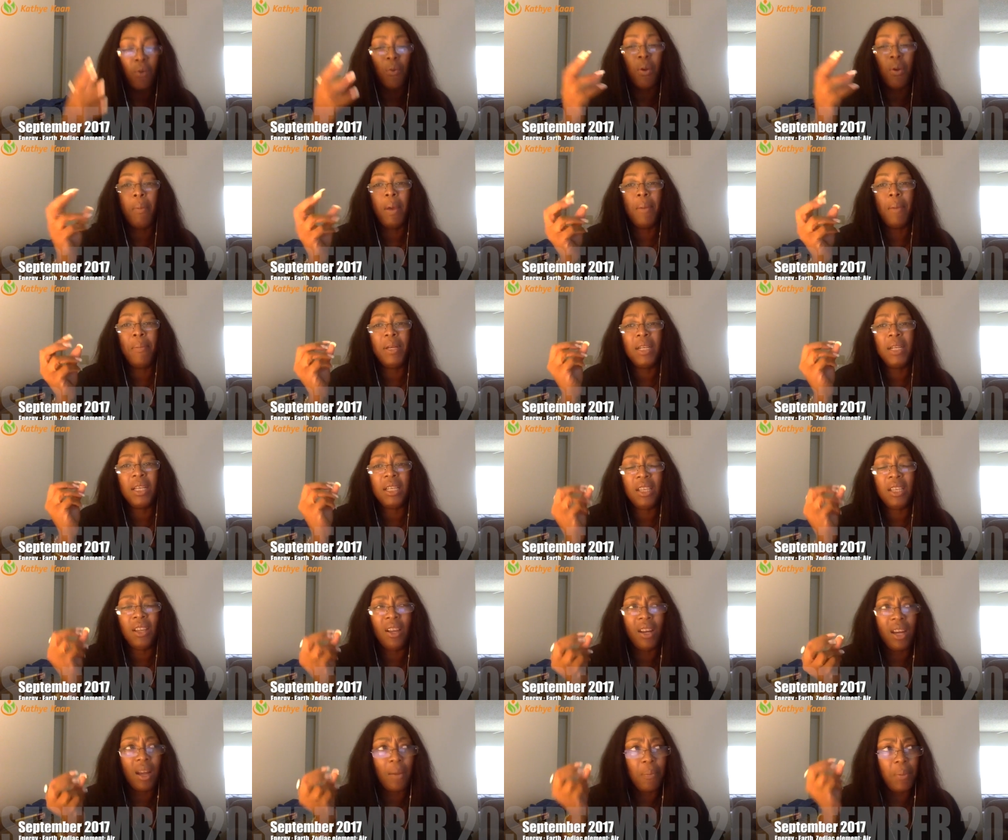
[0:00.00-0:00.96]
Remember that
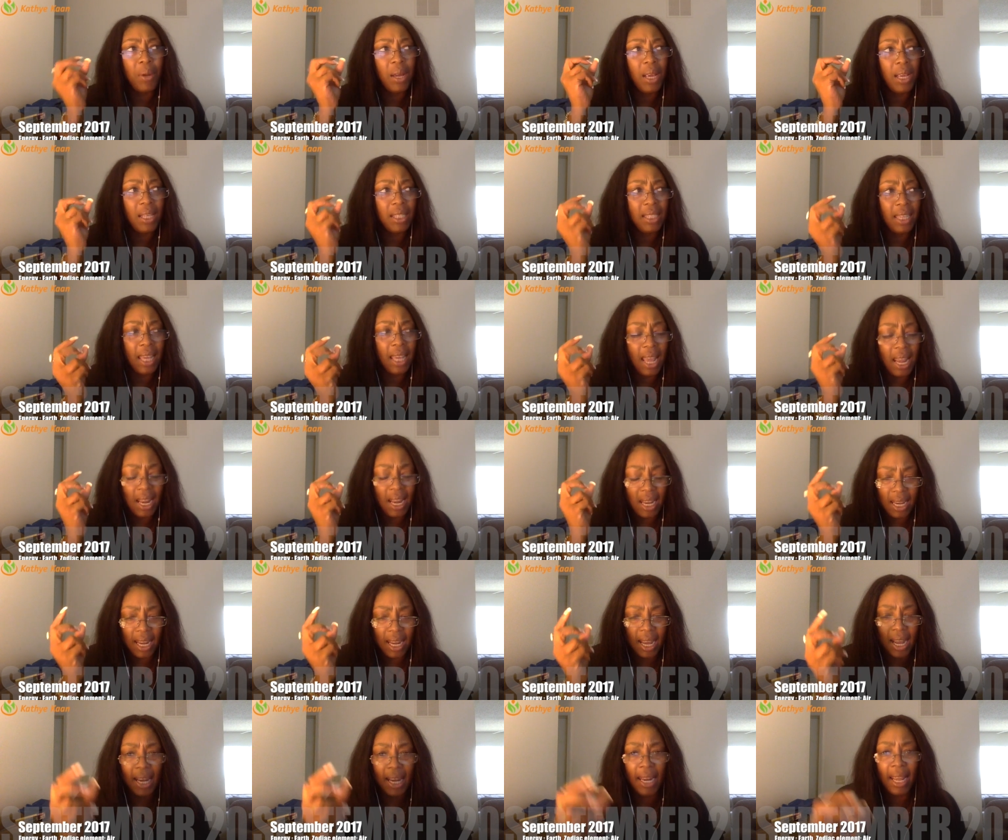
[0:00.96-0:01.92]
your number is 8,
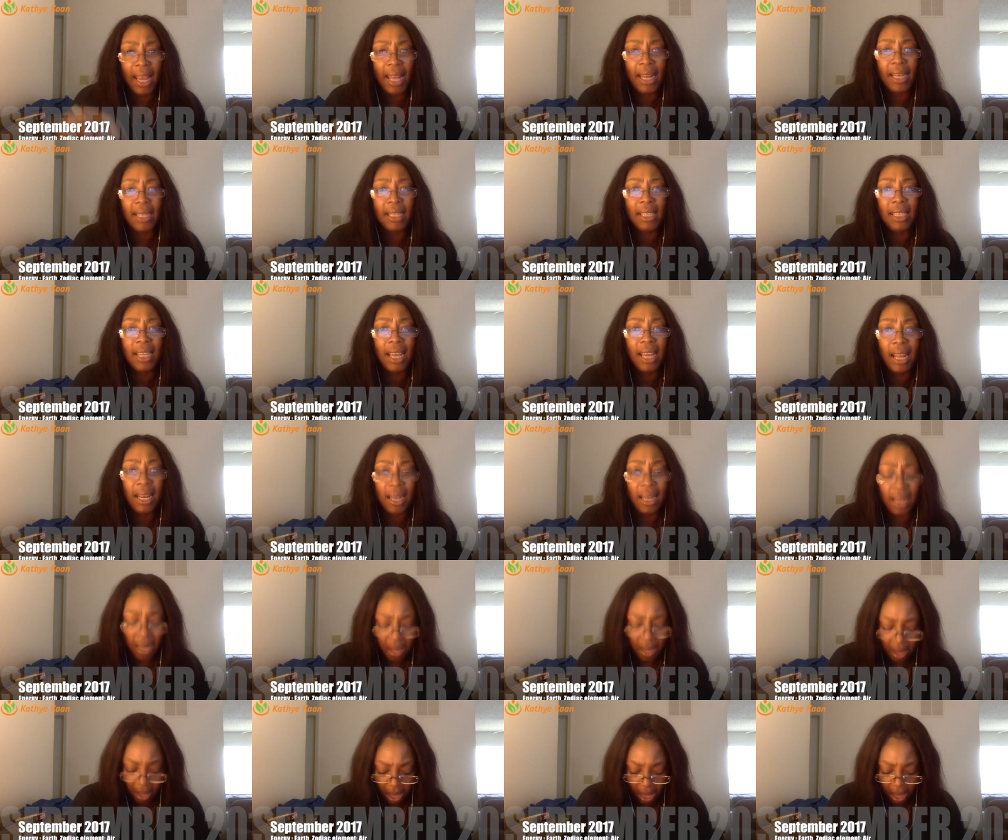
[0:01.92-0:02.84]
9, and 10.